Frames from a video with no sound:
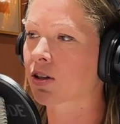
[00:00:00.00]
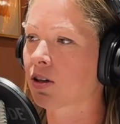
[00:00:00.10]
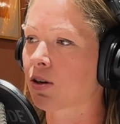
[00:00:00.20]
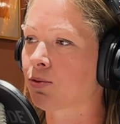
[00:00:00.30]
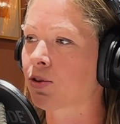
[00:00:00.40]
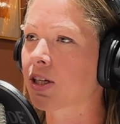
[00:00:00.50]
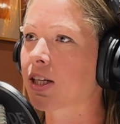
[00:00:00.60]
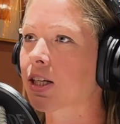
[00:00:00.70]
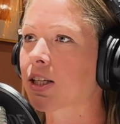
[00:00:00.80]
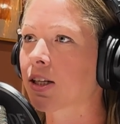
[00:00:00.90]
a lot of
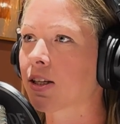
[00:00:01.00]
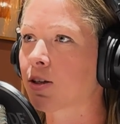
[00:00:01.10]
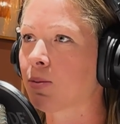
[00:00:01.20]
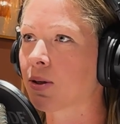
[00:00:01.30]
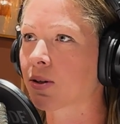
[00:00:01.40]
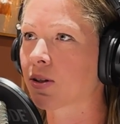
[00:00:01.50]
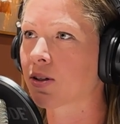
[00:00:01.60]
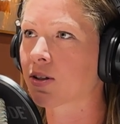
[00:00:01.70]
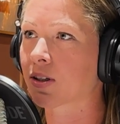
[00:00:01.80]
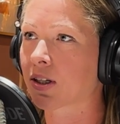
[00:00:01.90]
resistance
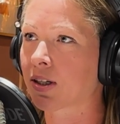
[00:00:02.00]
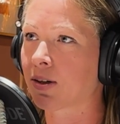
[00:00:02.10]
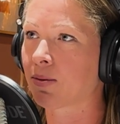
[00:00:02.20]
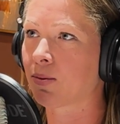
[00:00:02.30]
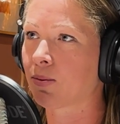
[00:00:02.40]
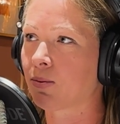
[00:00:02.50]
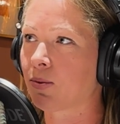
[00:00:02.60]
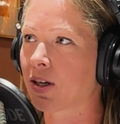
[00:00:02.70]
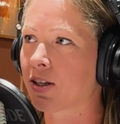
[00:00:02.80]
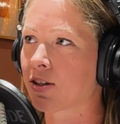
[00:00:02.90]
because
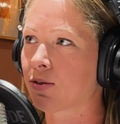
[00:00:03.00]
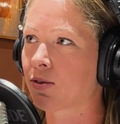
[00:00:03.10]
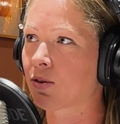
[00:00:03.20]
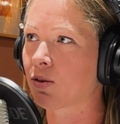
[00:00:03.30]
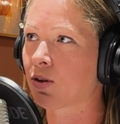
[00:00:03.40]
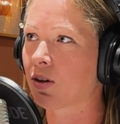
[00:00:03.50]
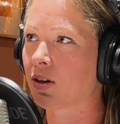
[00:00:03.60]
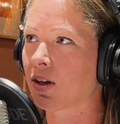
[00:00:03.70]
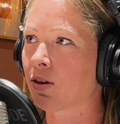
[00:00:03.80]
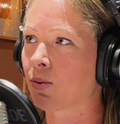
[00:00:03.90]
it's
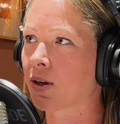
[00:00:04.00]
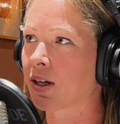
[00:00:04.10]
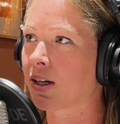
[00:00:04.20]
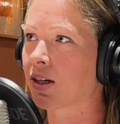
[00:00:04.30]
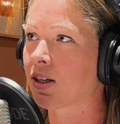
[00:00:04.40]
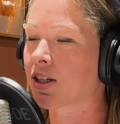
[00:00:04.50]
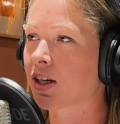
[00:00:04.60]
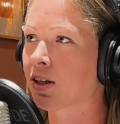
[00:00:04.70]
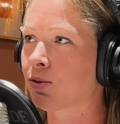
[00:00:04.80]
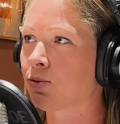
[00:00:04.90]
in a way
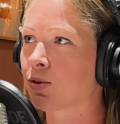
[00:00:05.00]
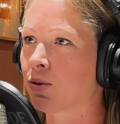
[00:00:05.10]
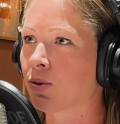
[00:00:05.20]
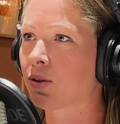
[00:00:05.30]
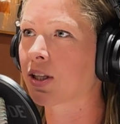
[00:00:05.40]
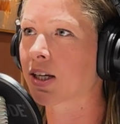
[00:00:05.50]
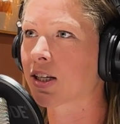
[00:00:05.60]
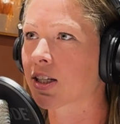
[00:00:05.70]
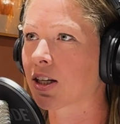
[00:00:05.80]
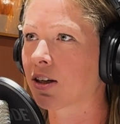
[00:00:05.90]
safe to do
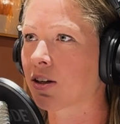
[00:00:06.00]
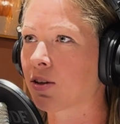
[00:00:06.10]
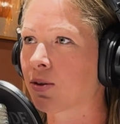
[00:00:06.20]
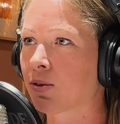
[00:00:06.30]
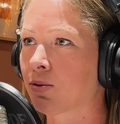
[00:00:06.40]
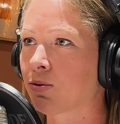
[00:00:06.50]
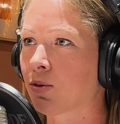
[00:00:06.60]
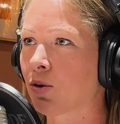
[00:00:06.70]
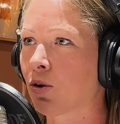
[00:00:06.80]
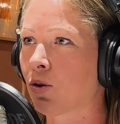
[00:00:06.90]
things like you've
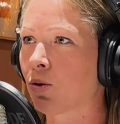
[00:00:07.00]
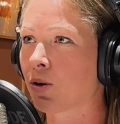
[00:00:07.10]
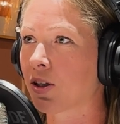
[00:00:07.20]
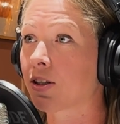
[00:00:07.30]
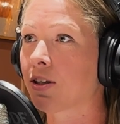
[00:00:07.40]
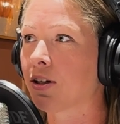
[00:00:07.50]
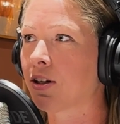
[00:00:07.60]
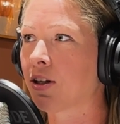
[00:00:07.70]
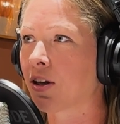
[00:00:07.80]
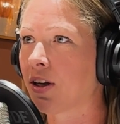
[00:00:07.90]
always
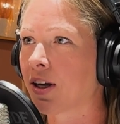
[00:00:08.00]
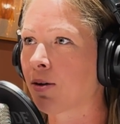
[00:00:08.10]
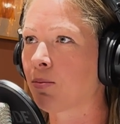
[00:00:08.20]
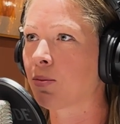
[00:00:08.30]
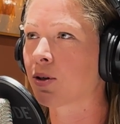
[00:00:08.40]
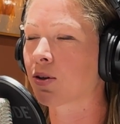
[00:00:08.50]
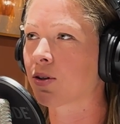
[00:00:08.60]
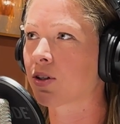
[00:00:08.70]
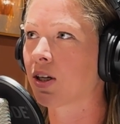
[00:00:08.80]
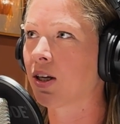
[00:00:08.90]
done them because,